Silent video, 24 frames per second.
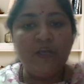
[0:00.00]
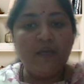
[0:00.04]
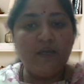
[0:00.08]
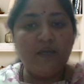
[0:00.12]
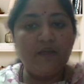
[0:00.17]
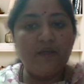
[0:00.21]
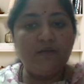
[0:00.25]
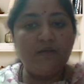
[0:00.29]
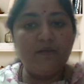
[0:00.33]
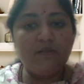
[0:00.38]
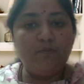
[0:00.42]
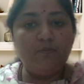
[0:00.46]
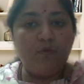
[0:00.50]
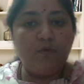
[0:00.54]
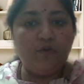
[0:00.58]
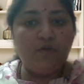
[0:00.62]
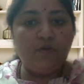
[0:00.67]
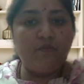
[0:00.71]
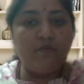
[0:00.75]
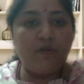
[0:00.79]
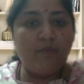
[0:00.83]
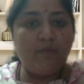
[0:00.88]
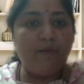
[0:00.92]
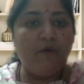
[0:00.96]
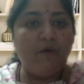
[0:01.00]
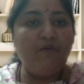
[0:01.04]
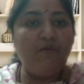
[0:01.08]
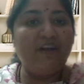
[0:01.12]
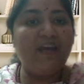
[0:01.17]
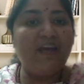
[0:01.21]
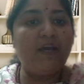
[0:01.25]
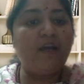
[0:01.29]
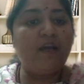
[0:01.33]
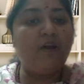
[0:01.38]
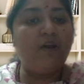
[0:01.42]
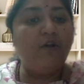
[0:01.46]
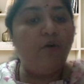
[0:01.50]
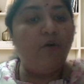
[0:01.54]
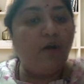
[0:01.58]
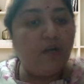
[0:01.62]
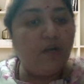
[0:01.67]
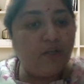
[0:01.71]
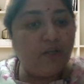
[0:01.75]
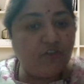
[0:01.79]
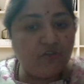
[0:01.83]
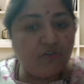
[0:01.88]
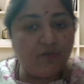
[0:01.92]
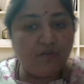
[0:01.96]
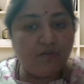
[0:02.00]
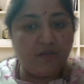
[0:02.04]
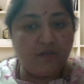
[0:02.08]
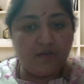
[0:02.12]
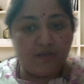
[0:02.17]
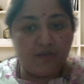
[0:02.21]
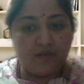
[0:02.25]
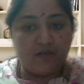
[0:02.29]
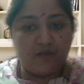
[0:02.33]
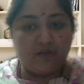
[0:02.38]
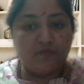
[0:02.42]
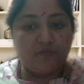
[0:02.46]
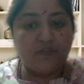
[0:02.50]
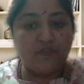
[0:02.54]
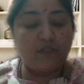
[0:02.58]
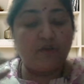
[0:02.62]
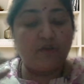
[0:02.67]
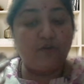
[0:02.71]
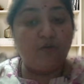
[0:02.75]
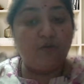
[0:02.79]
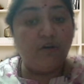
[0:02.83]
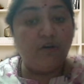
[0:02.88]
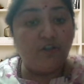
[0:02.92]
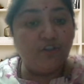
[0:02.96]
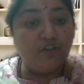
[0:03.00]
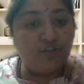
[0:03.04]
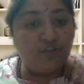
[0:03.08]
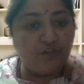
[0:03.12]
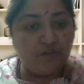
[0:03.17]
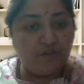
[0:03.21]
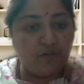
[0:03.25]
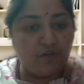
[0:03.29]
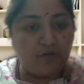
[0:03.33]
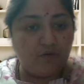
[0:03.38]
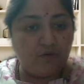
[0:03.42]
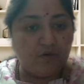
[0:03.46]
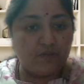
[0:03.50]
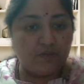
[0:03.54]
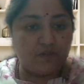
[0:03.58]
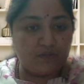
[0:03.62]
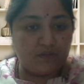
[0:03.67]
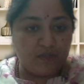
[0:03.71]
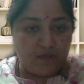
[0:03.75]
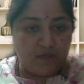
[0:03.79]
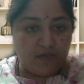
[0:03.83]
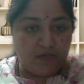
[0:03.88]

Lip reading: it is moreover about acknowledging the negatives, acknowledging the loss,